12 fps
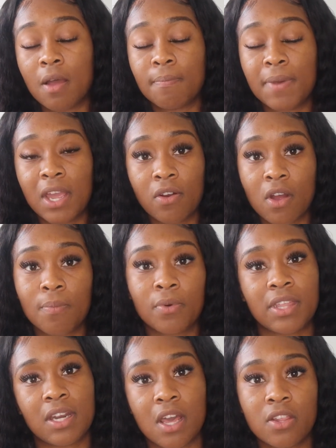pair up
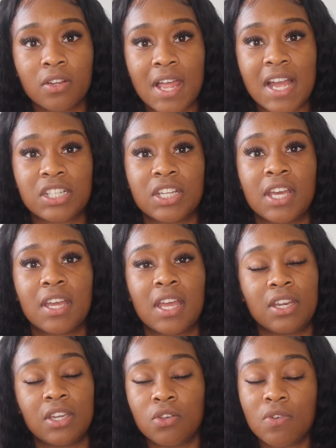with another lash tech
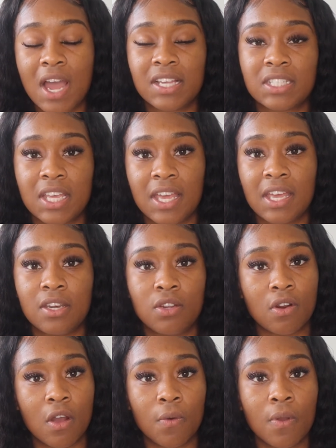and you guys can, you
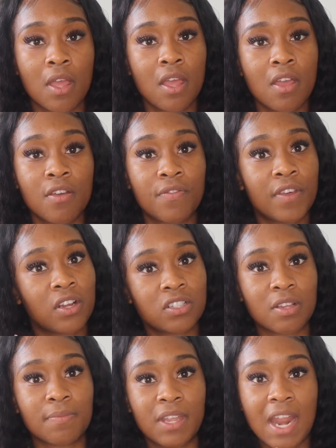know, figure
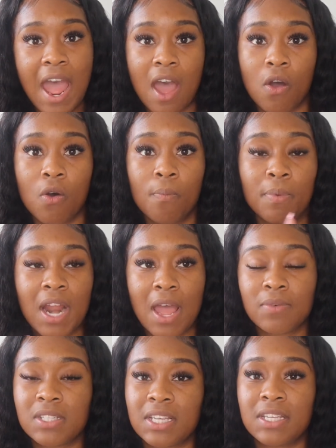something out. But I
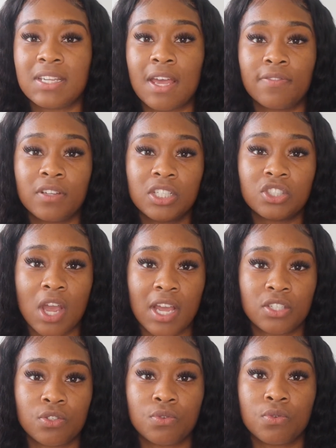would say definitely try
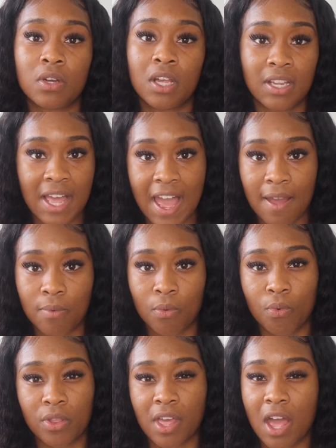to collab
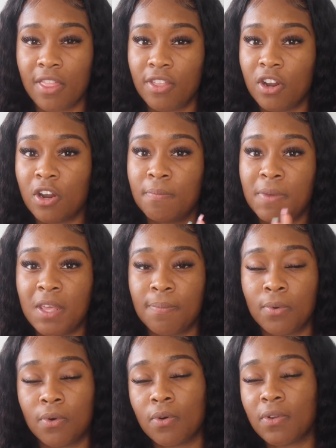with other
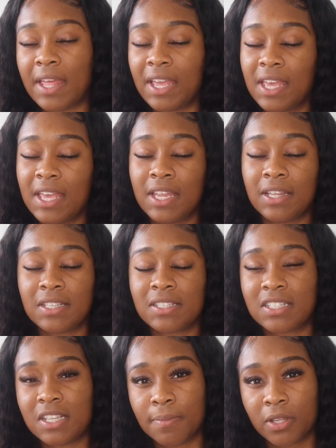people like in the
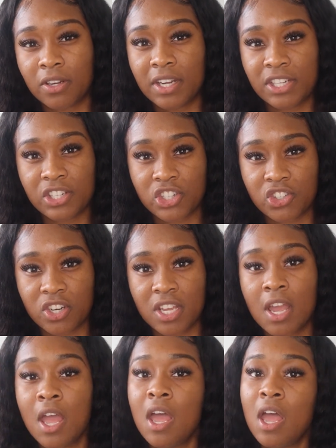similar
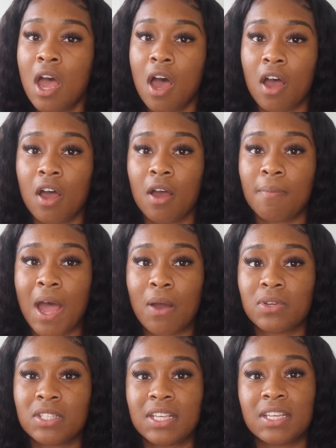industry. I
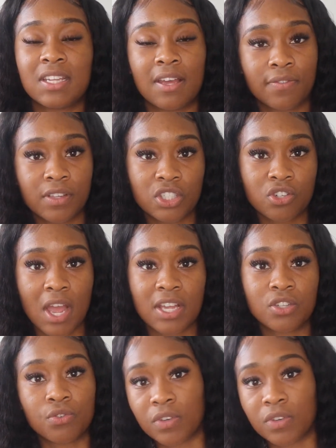would say definitely try to